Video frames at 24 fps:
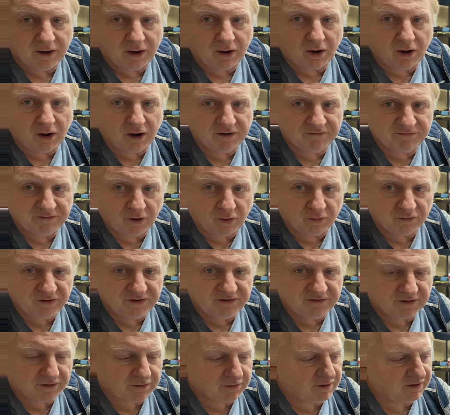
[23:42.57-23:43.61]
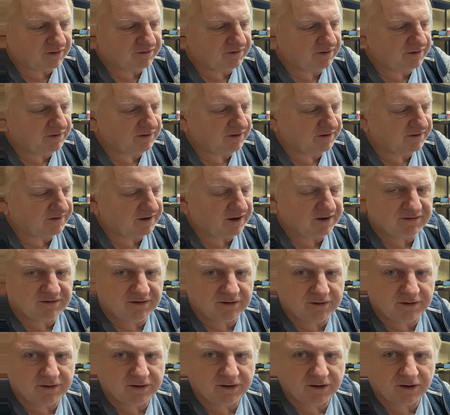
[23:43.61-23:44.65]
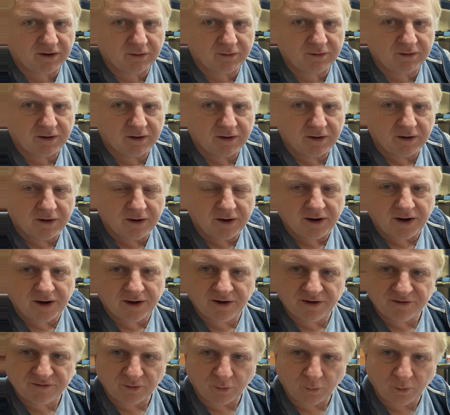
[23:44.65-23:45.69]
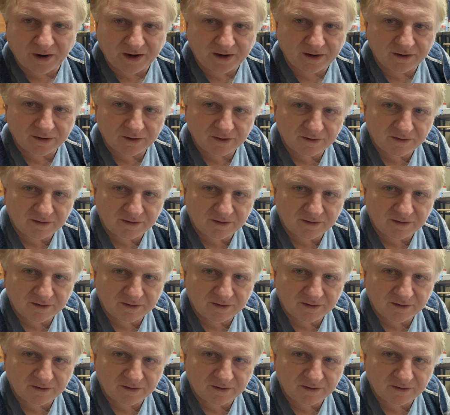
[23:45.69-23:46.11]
high voltage across it, and you touch it, and it's a wet,